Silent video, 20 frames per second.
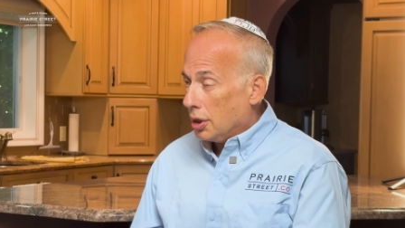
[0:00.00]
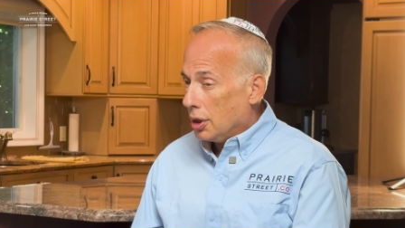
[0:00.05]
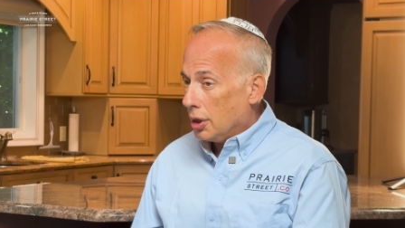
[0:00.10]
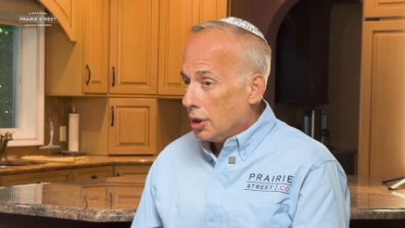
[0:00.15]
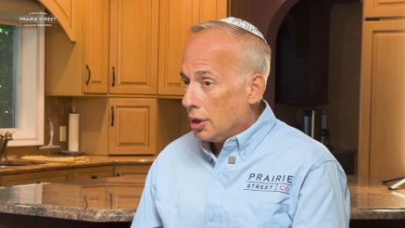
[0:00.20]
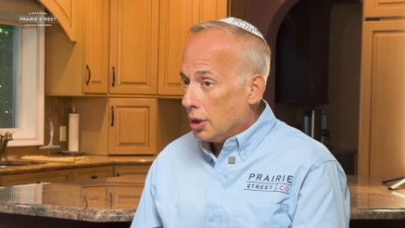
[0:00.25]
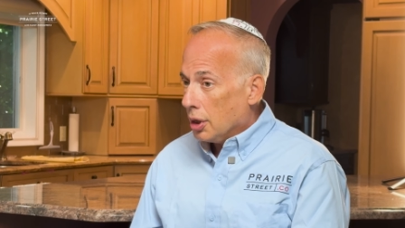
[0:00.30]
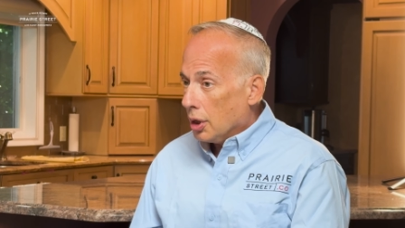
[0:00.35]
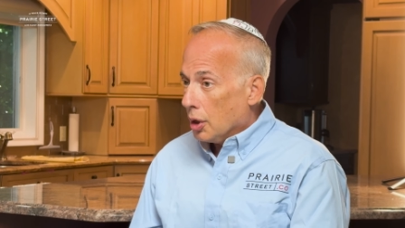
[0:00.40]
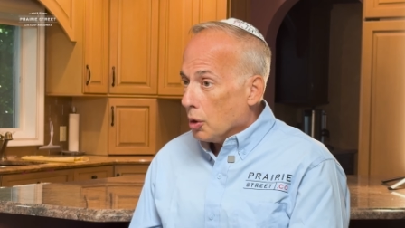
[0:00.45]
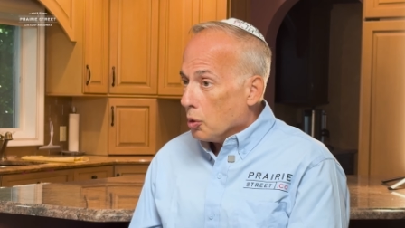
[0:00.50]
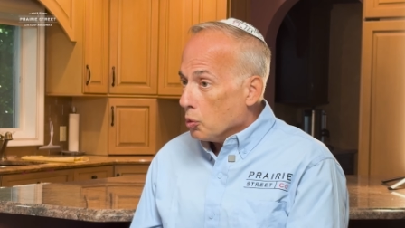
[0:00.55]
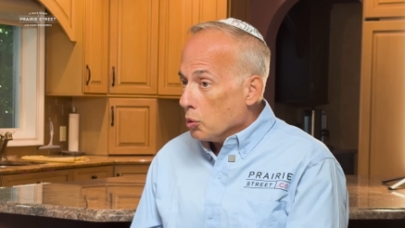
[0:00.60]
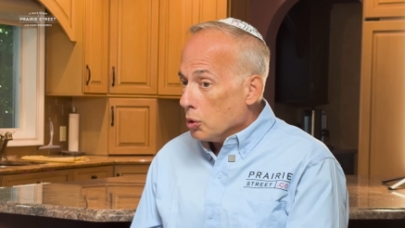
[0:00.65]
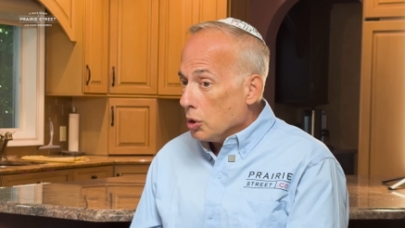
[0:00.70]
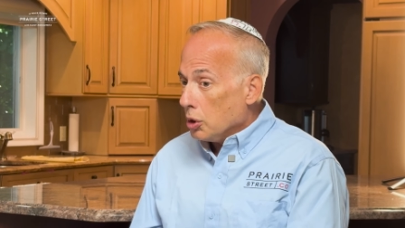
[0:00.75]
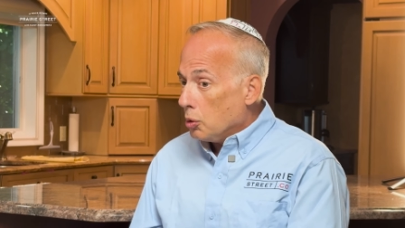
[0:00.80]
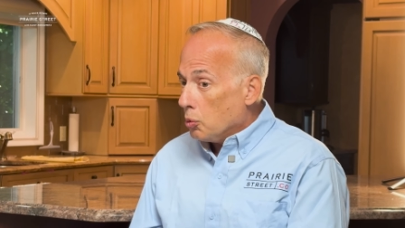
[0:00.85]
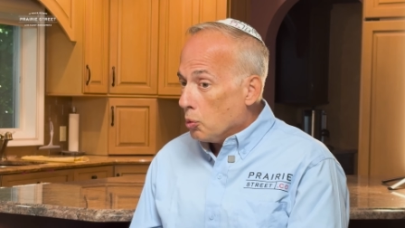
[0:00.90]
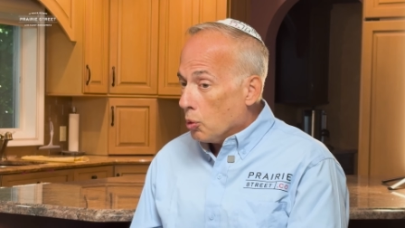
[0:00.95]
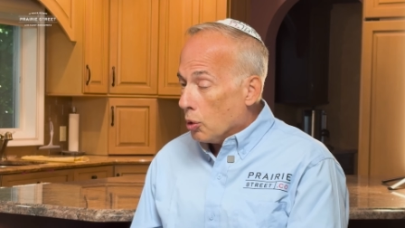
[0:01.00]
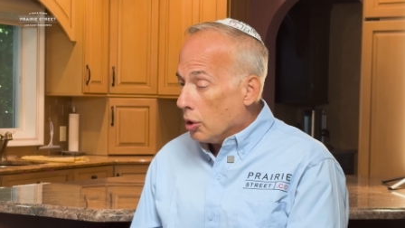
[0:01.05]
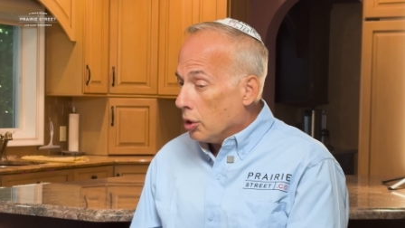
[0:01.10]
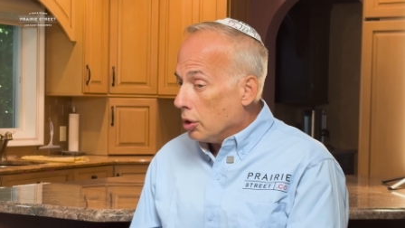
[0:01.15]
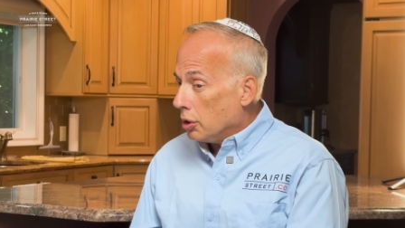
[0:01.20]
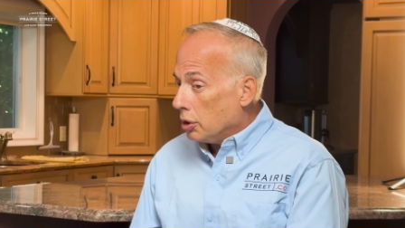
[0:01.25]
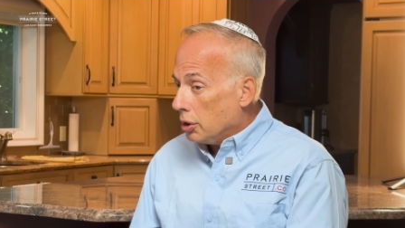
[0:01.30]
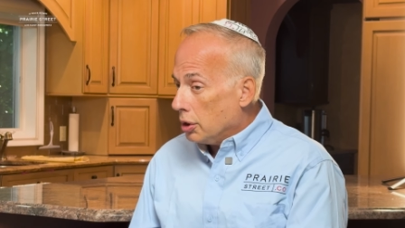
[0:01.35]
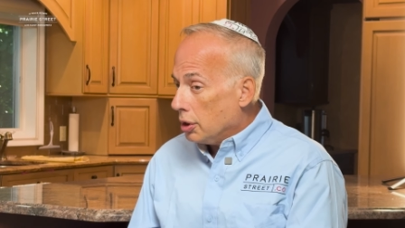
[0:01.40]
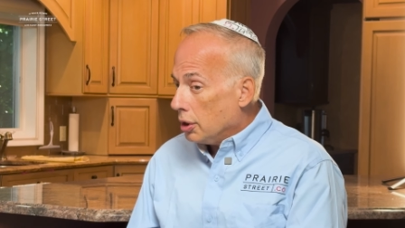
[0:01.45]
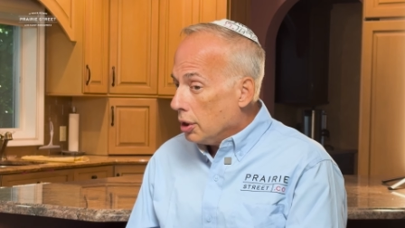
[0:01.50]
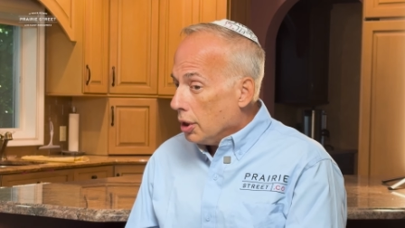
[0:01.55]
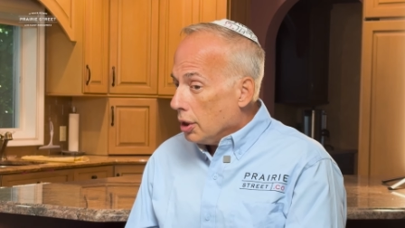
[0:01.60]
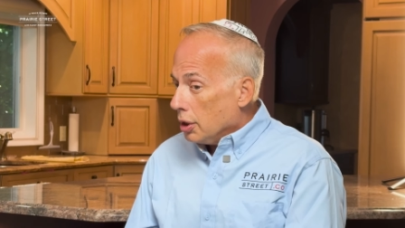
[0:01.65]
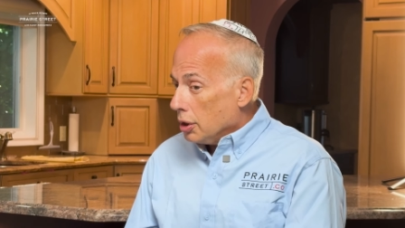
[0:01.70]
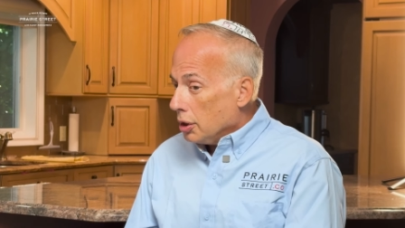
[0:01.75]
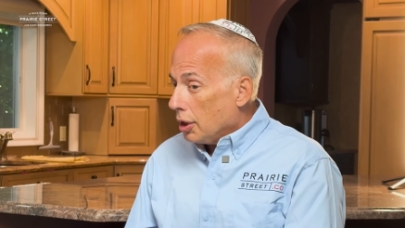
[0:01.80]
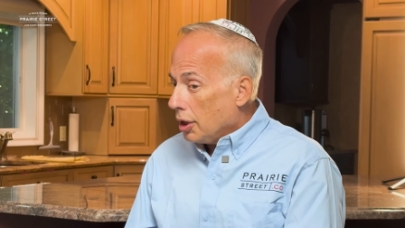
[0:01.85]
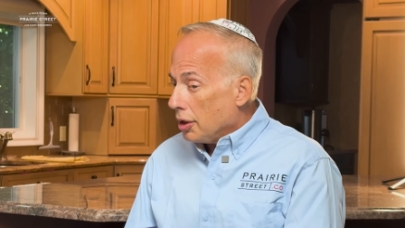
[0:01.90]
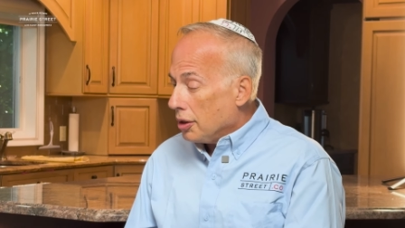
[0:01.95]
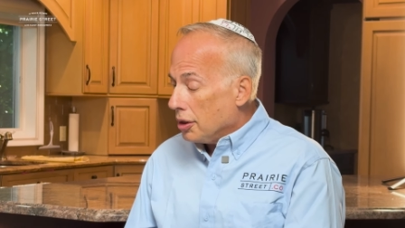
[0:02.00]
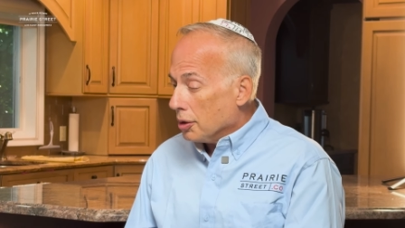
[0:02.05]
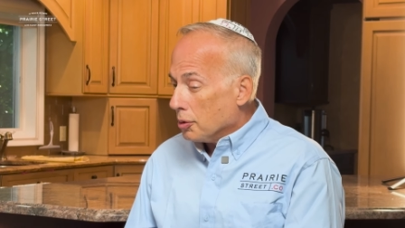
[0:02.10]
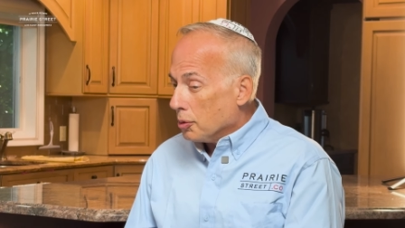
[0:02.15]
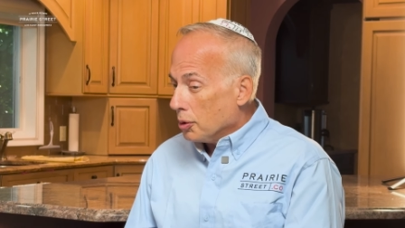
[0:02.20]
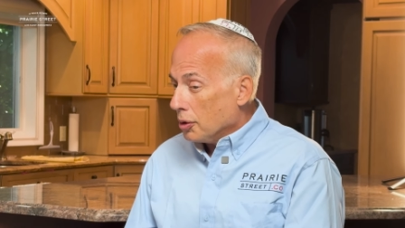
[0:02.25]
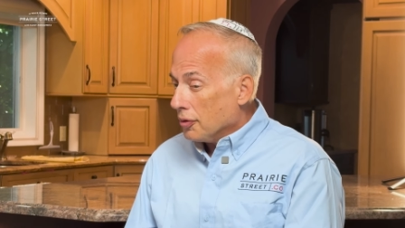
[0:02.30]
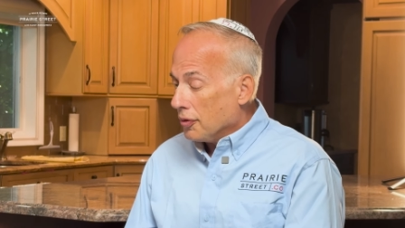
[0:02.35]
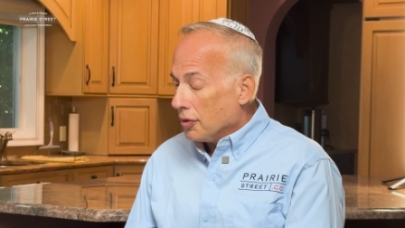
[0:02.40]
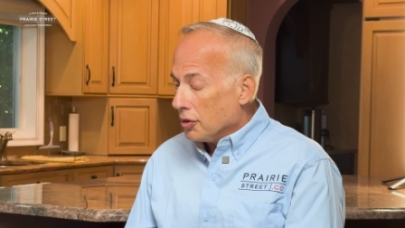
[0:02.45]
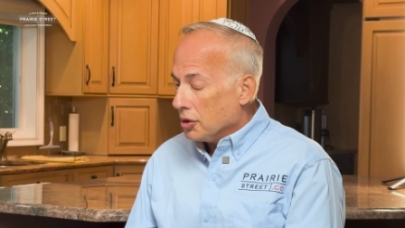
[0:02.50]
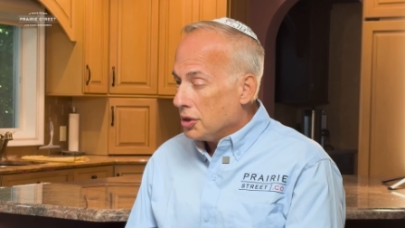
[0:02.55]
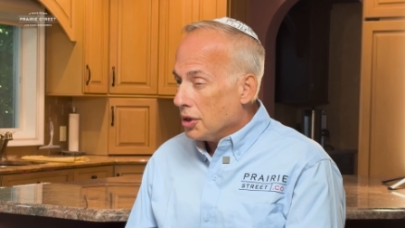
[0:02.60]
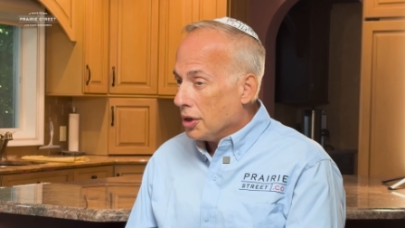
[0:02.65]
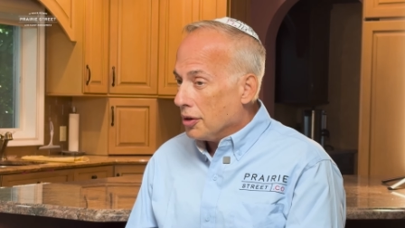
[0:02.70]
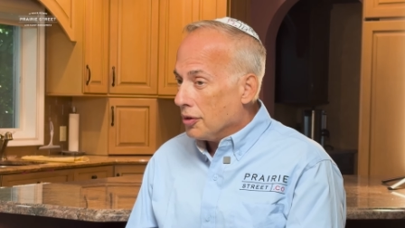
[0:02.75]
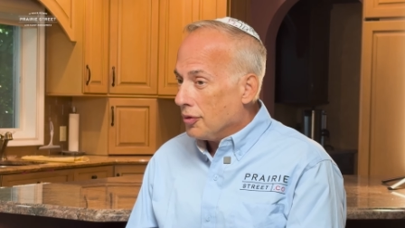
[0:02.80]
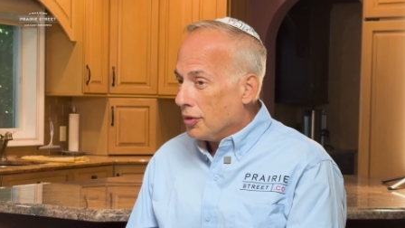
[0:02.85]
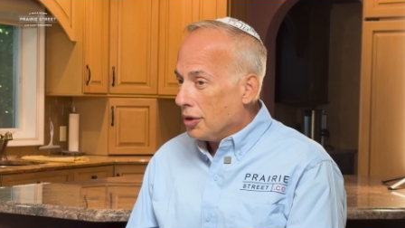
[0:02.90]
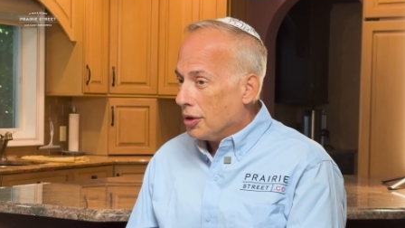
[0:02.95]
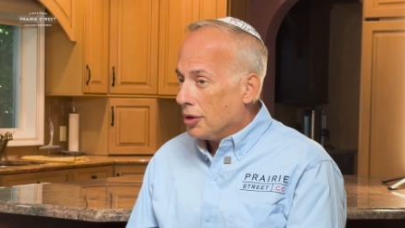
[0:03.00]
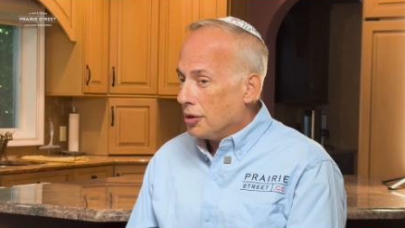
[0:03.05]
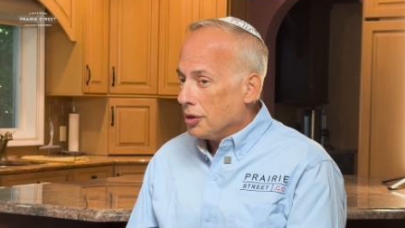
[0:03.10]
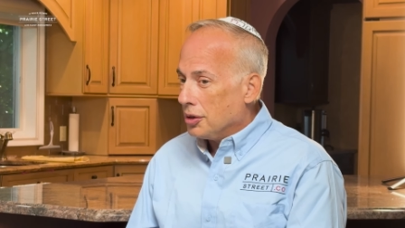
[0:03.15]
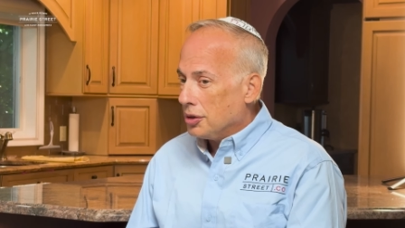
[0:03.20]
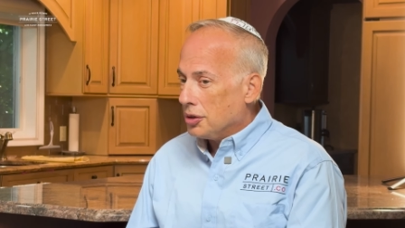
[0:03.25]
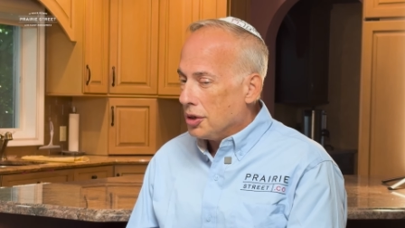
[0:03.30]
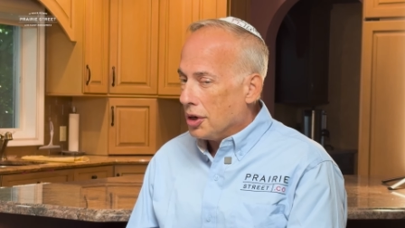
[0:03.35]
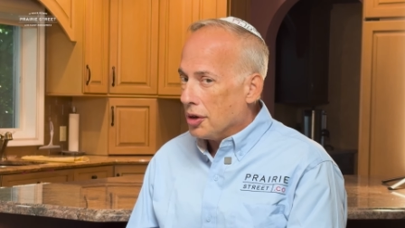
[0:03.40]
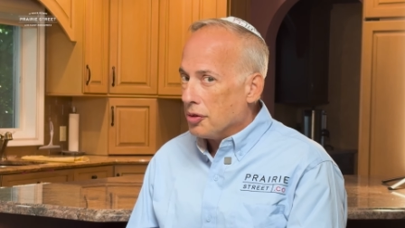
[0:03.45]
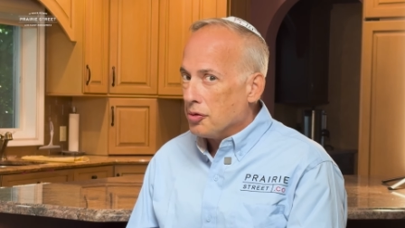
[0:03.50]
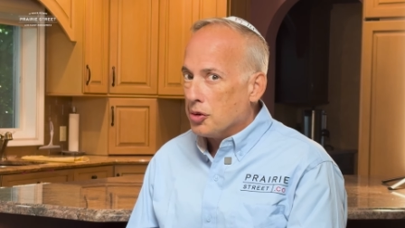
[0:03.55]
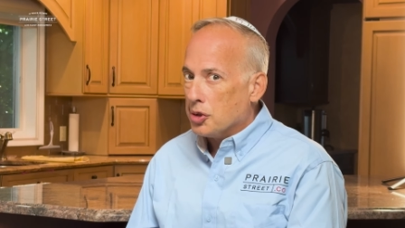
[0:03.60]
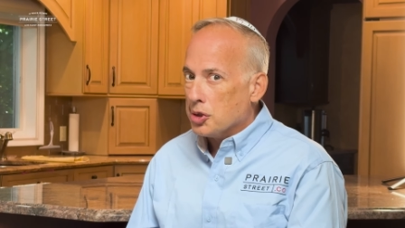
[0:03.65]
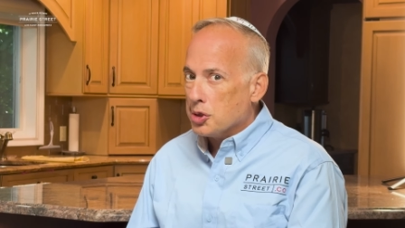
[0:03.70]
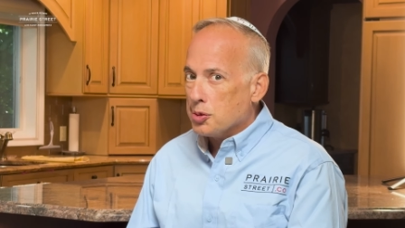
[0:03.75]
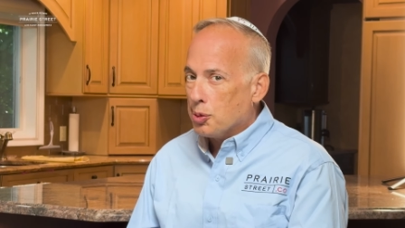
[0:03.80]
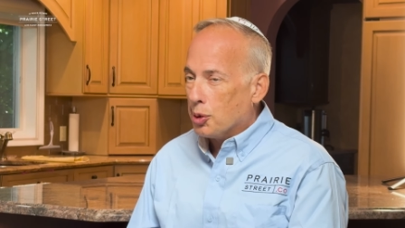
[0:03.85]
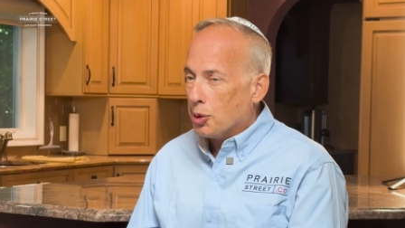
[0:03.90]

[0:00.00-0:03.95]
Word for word: And we run, yeah, I think we have a di very diverse